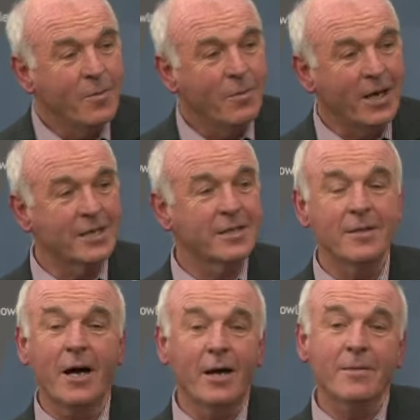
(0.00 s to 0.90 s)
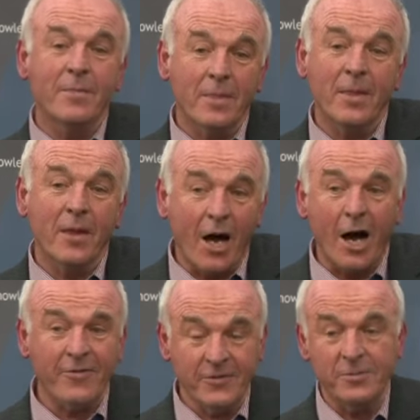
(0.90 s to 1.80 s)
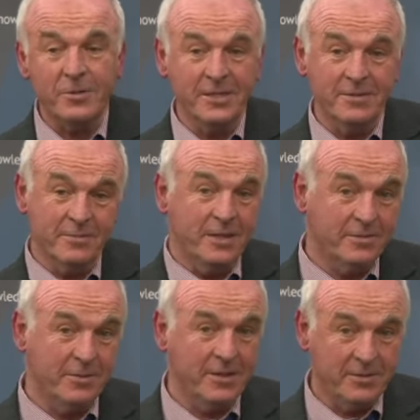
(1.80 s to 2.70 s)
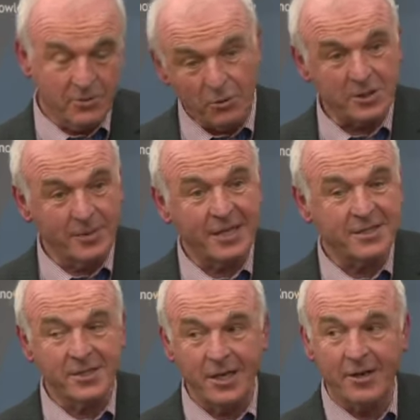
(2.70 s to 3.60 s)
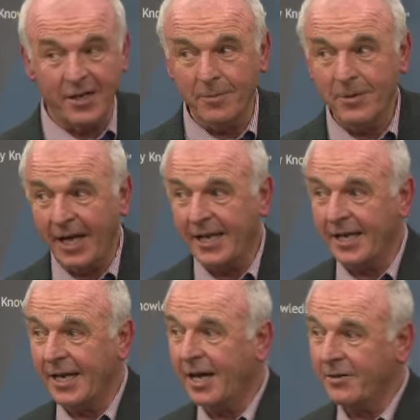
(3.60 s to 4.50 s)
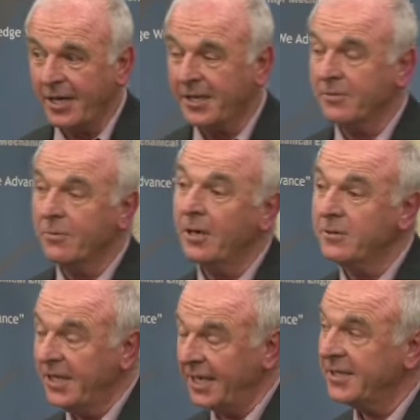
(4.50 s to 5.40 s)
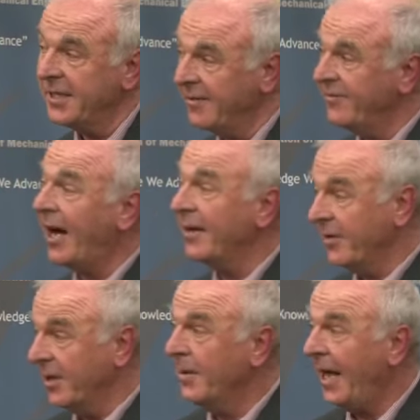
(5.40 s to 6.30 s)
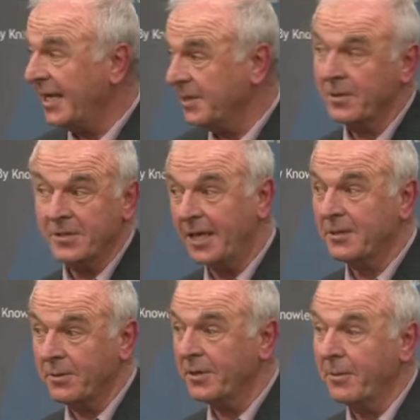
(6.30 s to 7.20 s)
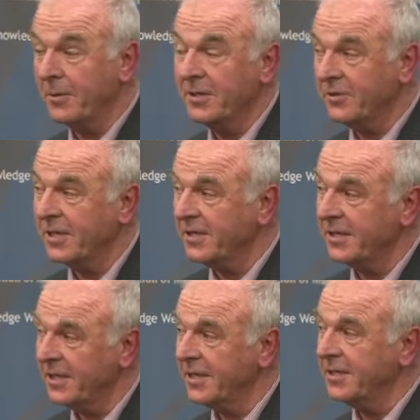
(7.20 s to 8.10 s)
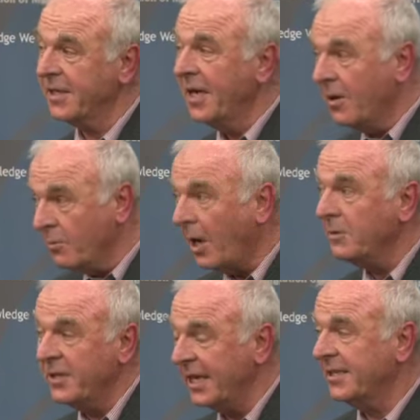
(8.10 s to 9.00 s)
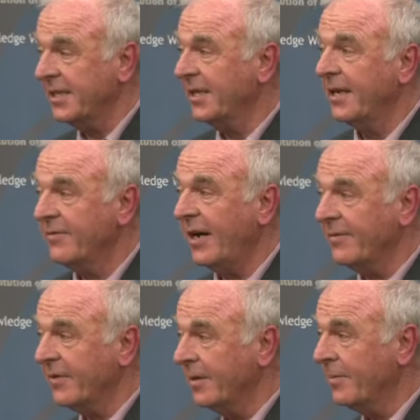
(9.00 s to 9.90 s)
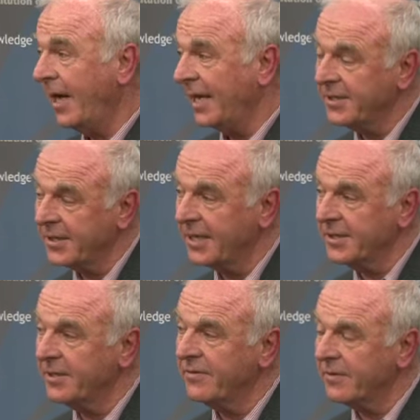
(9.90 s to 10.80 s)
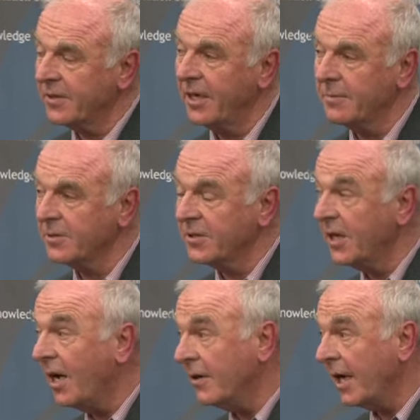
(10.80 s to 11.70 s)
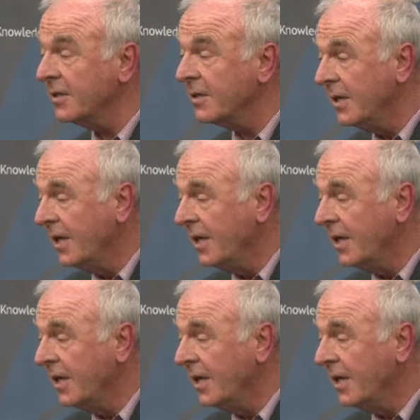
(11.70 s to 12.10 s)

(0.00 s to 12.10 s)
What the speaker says: But after we talked about scenario planning and how they could road test their 5-year plans, because that's what they were interested in, is road testing their 5-year plans against different global scenarios,